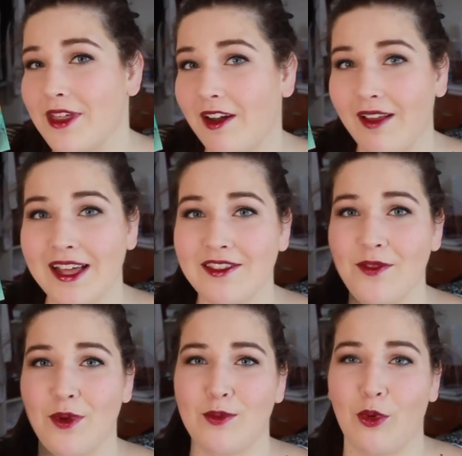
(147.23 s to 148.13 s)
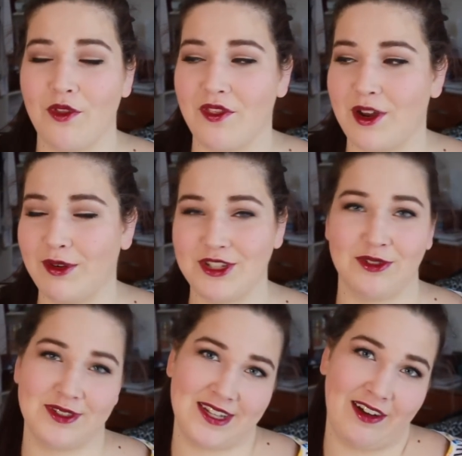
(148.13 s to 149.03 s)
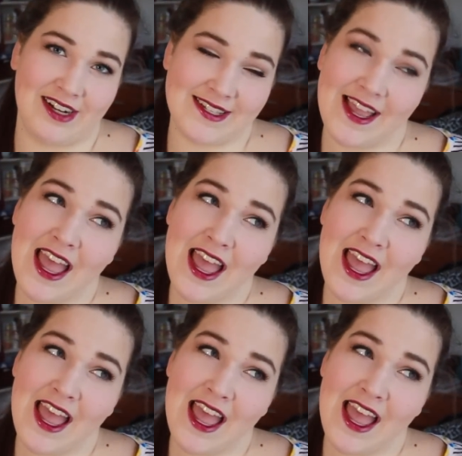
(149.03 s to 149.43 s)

that I'll like this one more than the original series